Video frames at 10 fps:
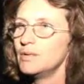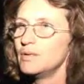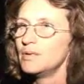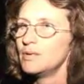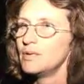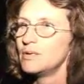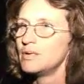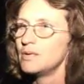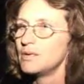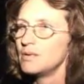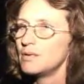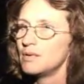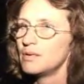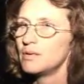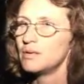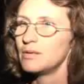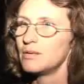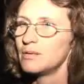(no one is talking)